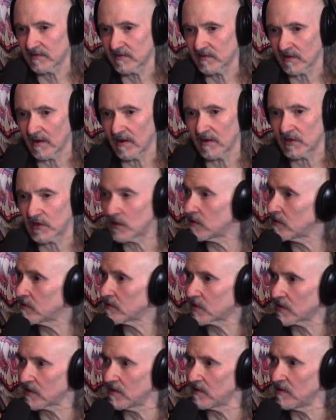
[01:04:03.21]
on
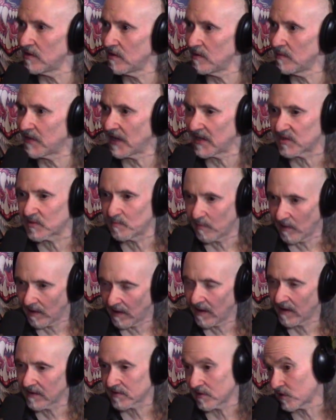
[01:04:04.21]
YouTube. That's
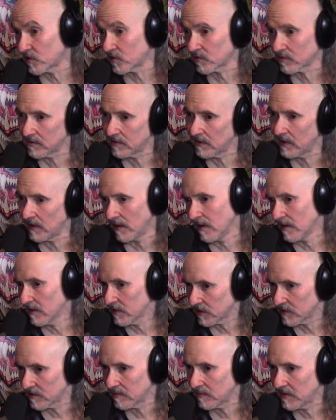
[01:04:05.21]
Bong, Destroy All
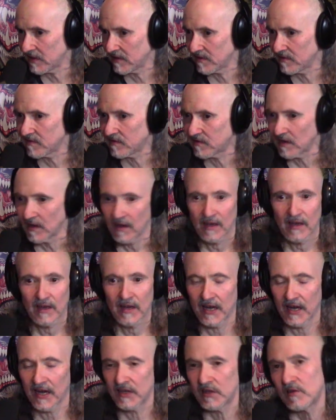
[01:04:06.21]
Humans,
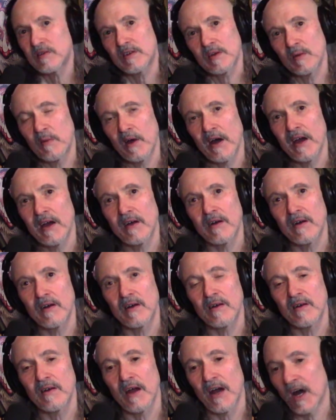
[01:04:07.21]
and you can buy
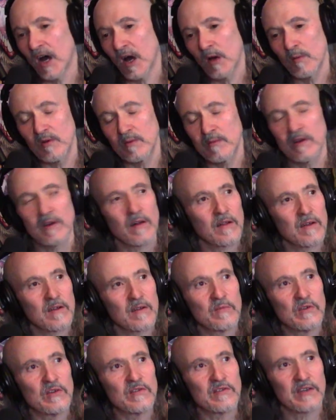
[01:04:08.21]
our album and all our
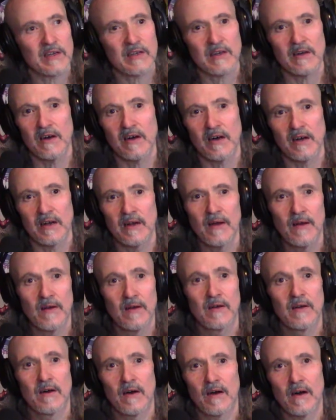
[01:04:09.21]
music on
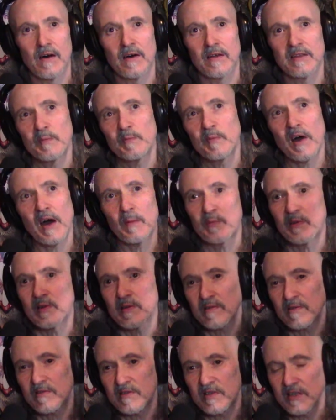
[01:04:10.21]
all the
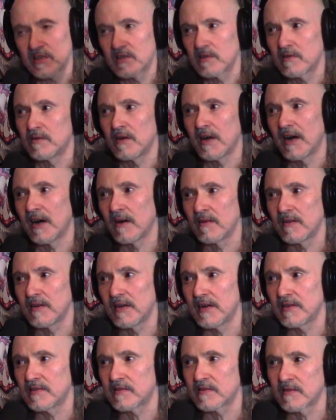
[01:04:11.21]
popular digital
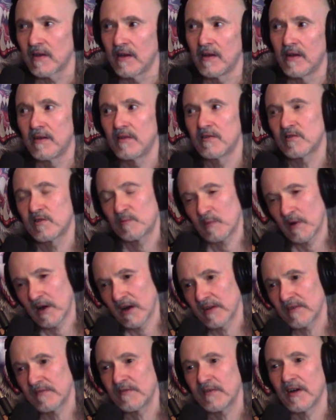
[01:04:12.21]
outlets,
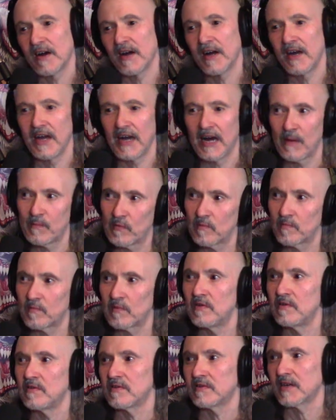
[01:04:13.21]
Spotify, Apple
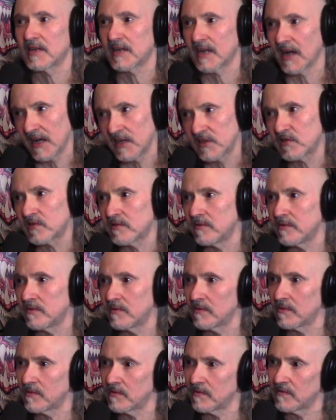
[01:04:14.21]
Music,
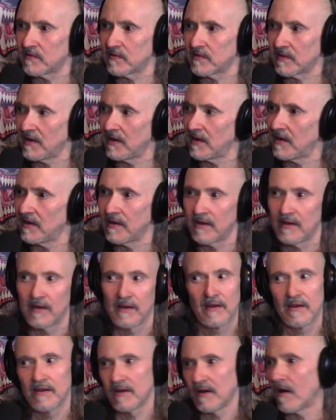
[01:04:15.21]
iTunes, uh,
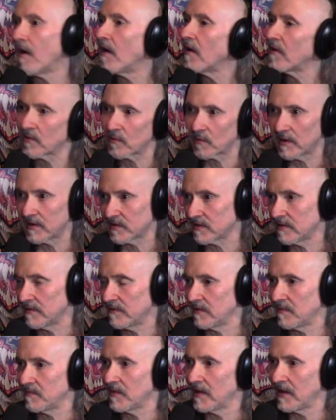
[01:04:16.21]
all the rest of them.